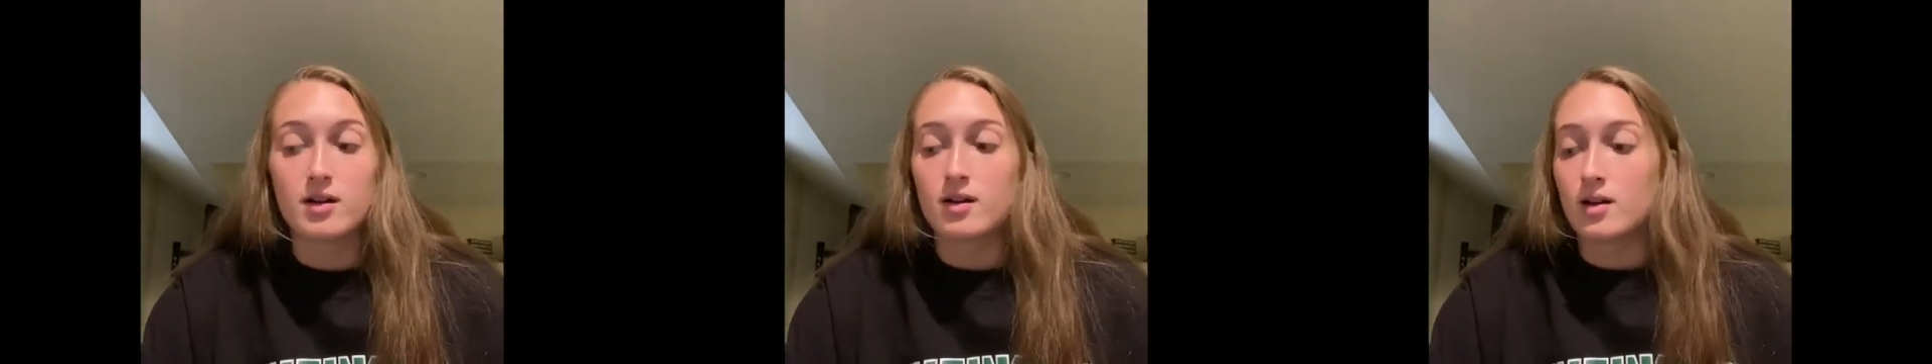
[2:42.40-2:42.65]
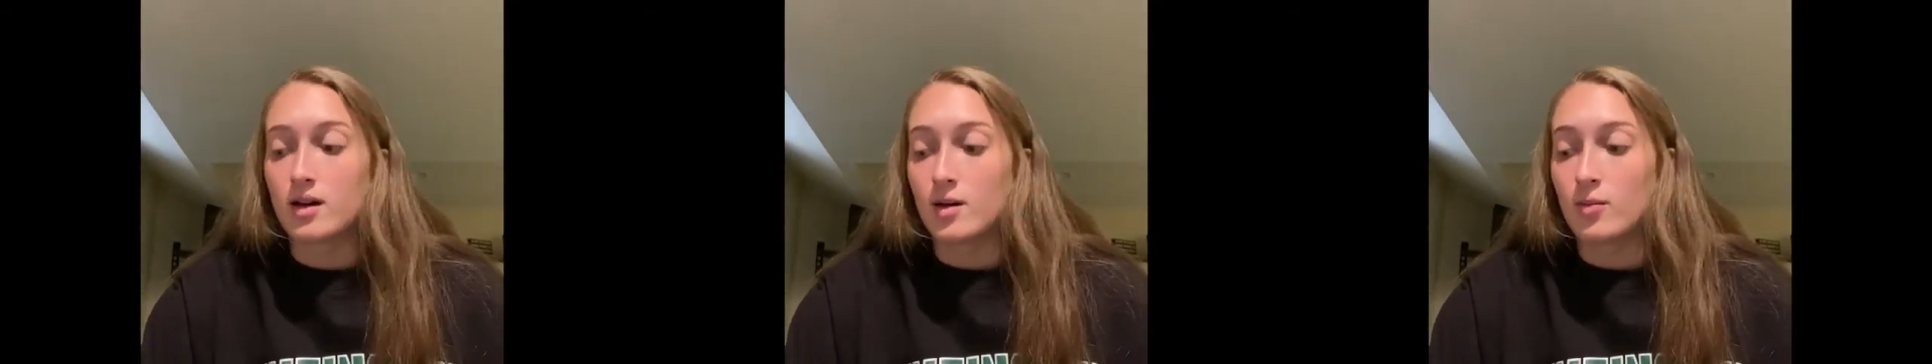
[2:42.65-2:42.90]

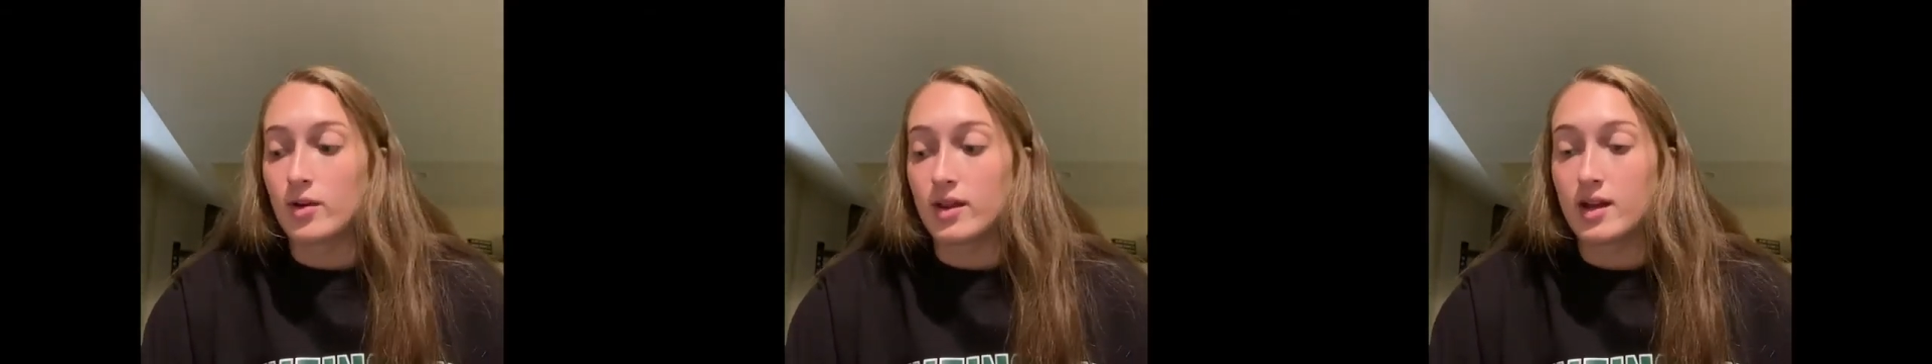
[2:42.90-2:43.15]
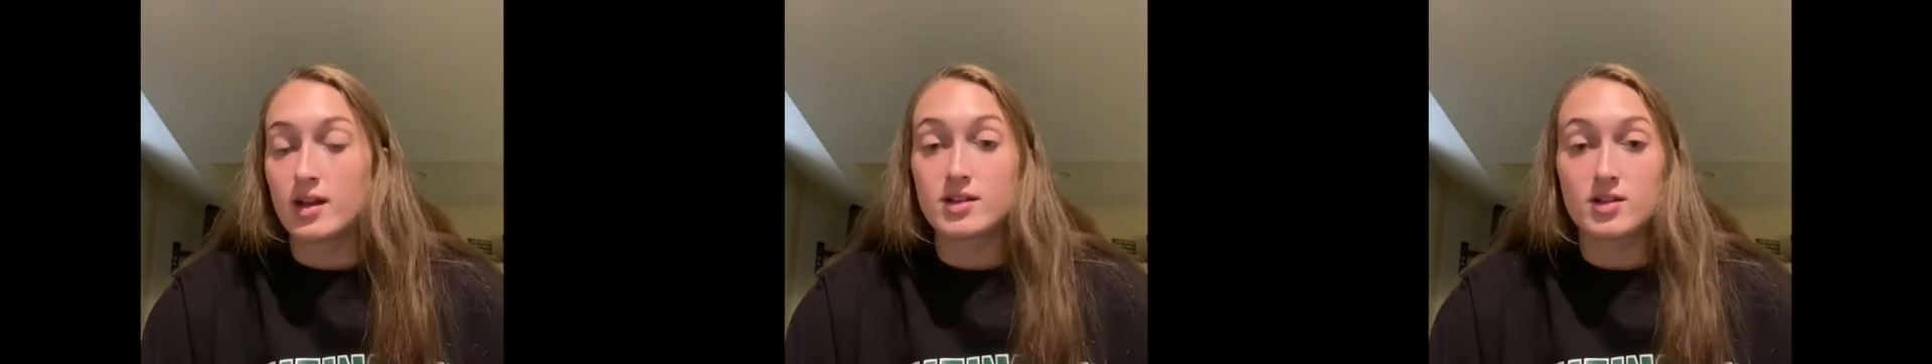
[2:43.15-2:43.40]
with
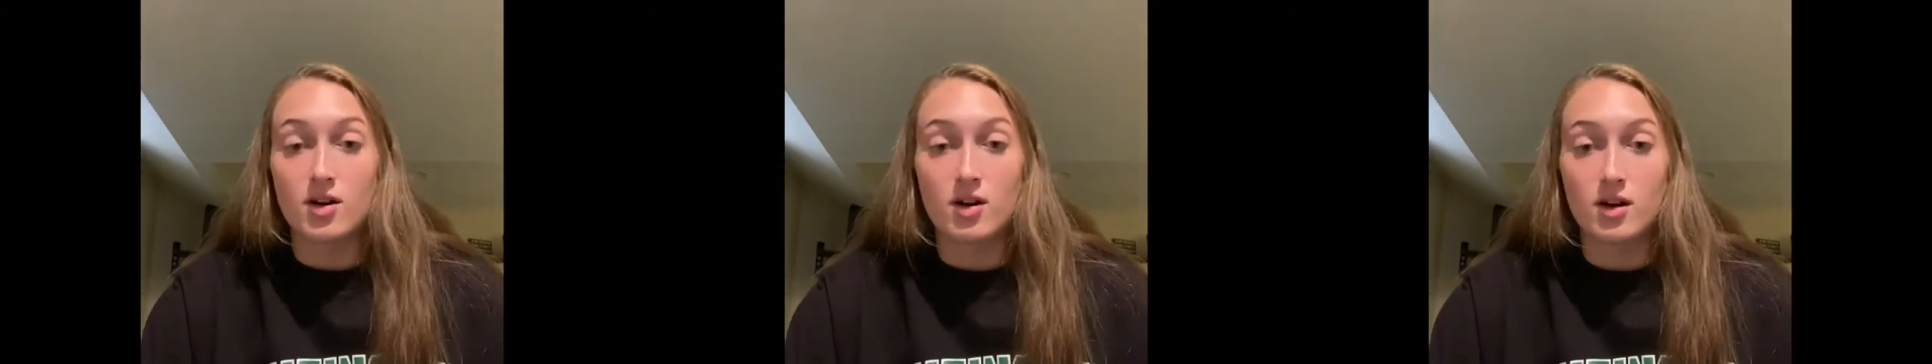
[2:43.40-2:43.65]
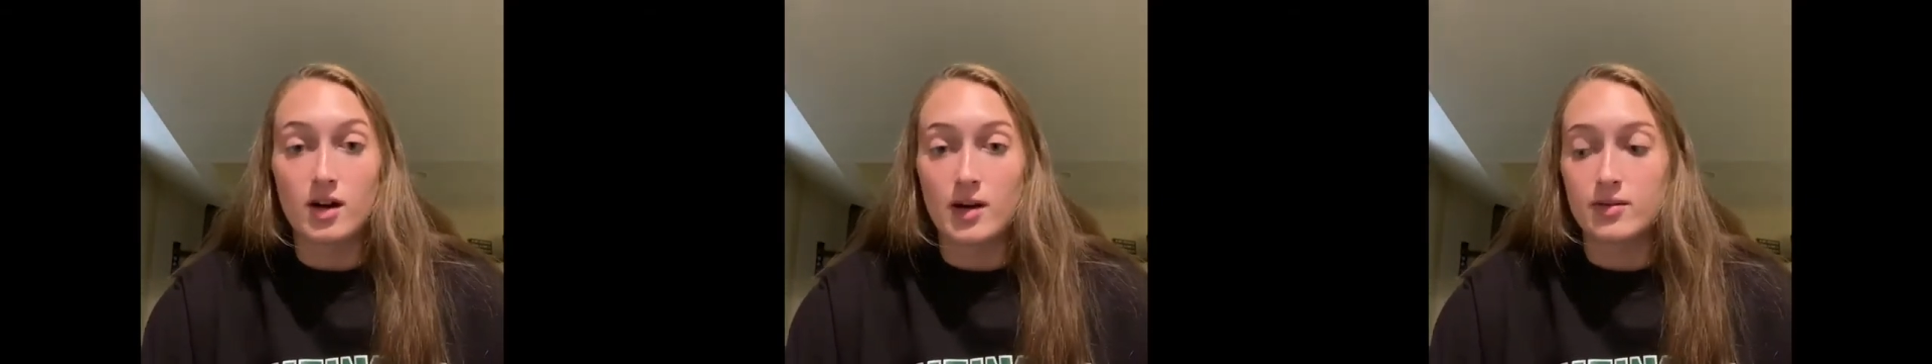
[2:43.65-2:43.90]

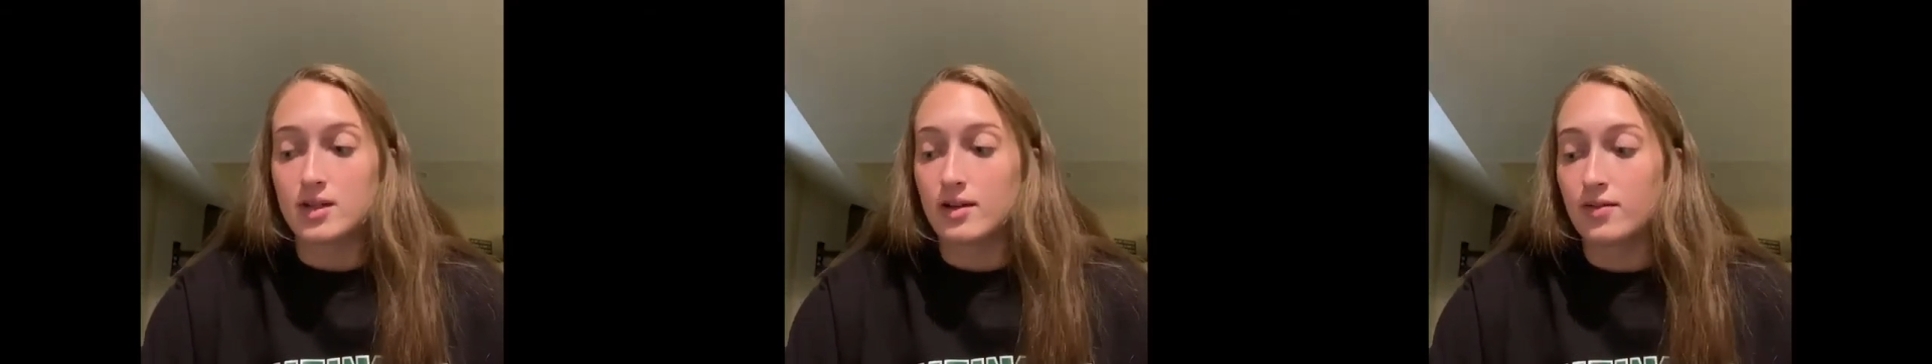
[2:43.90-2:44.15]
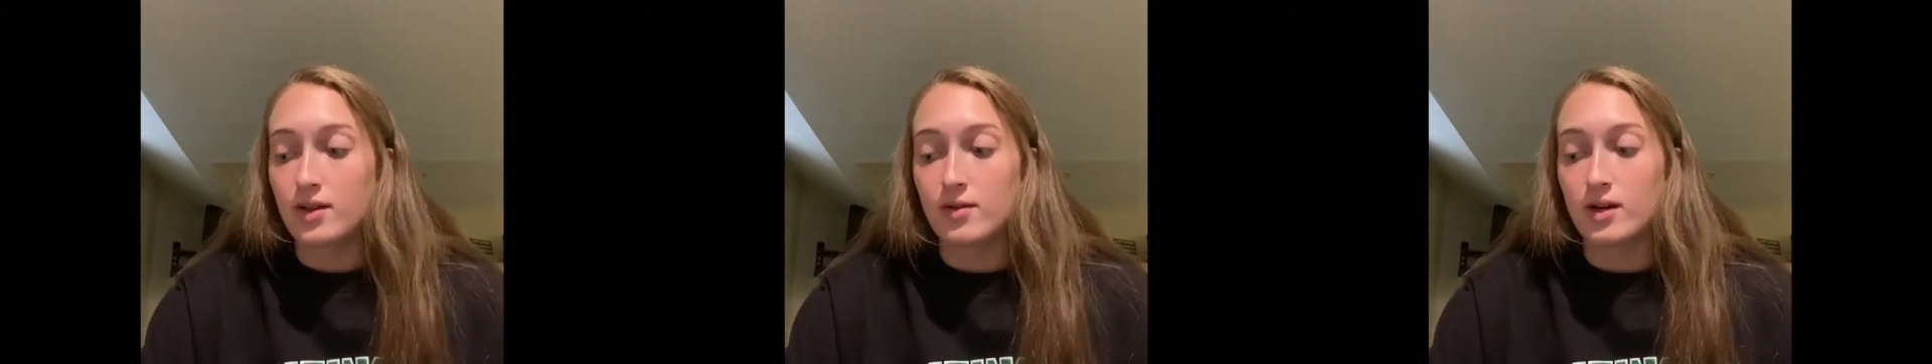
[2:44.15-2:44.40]
NSR. I would
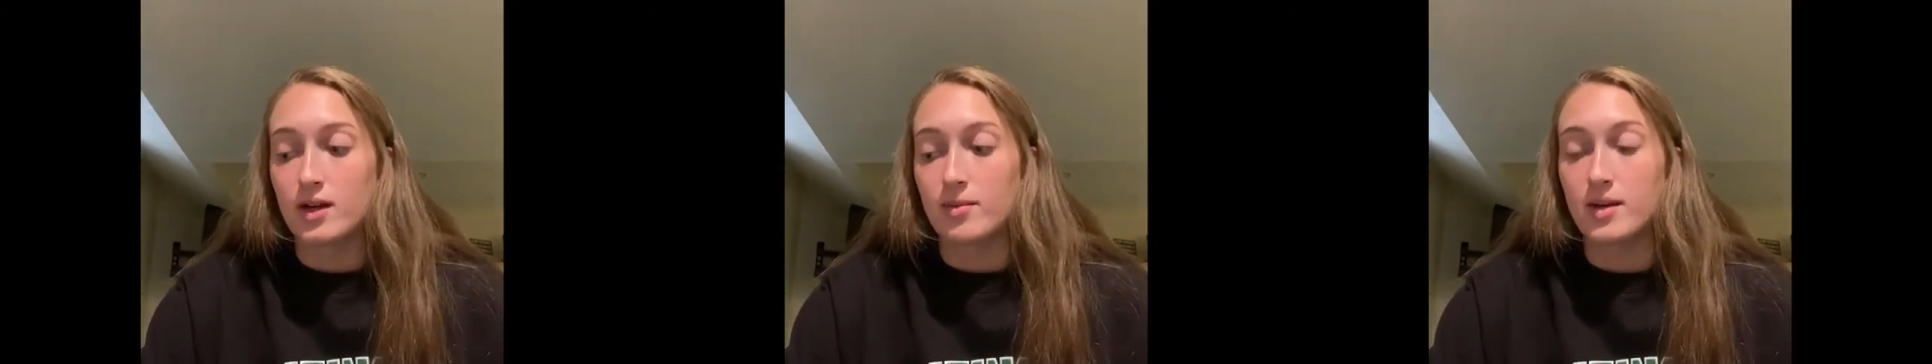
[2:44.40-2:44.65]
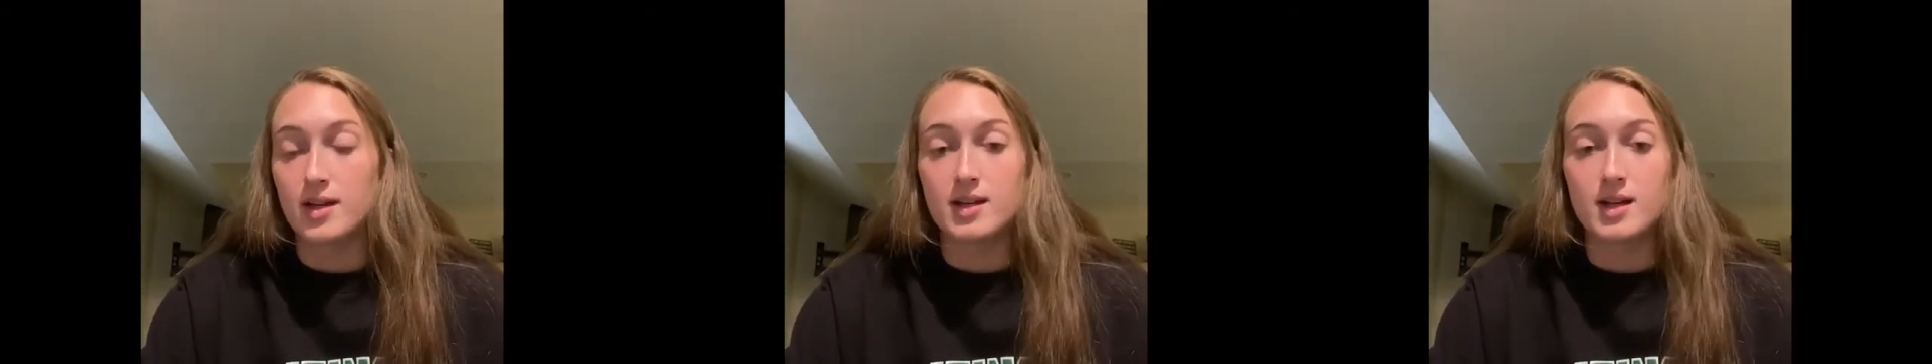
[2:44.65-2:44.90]
definitely
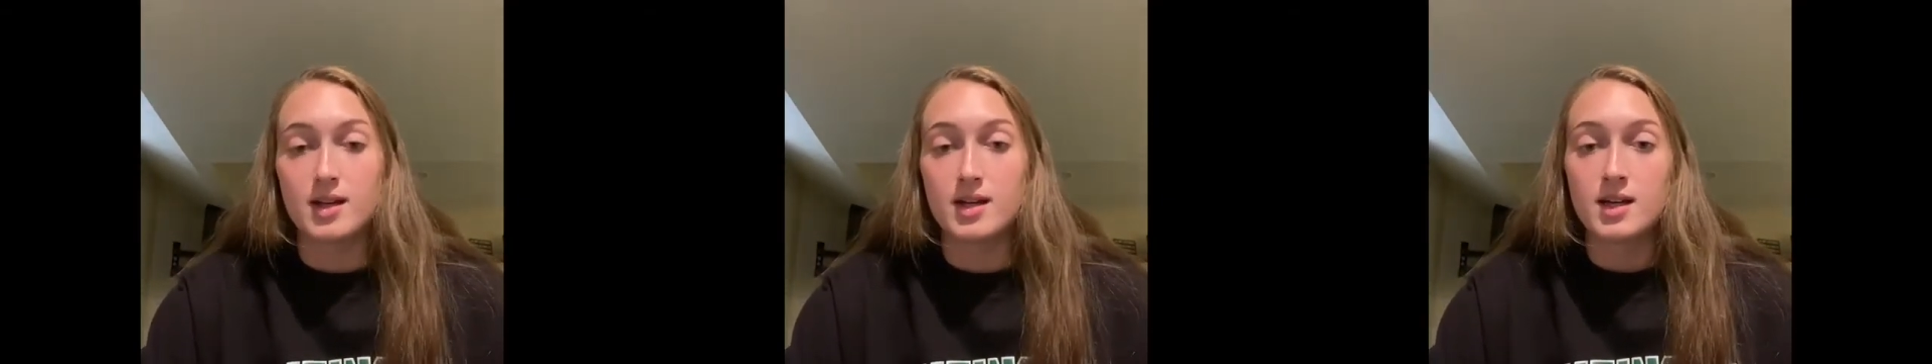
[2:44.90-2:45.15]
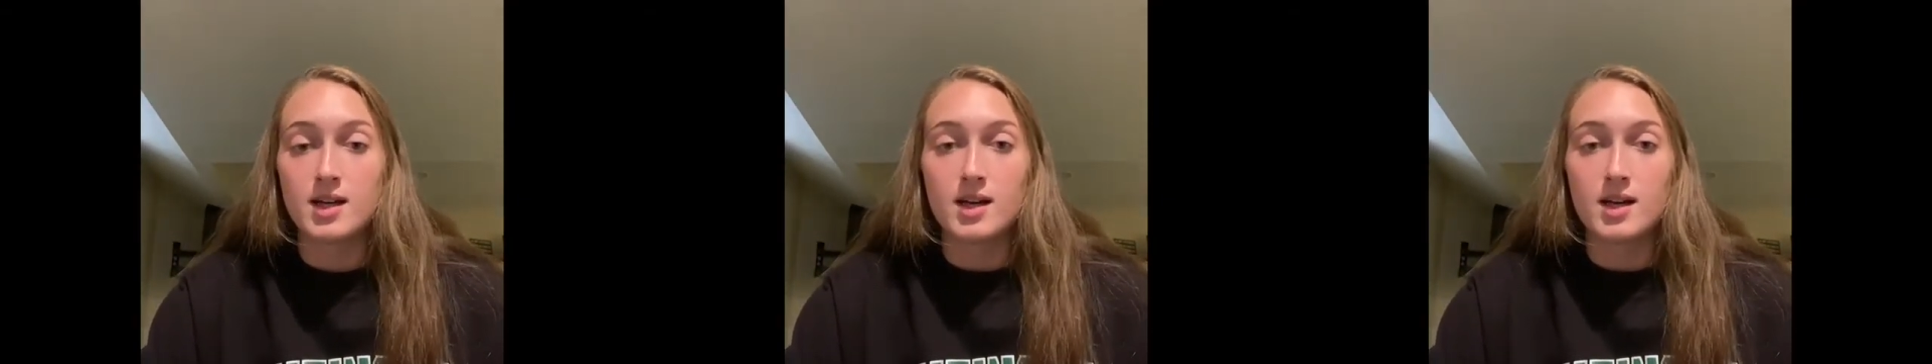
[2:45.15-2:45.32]
recommend it.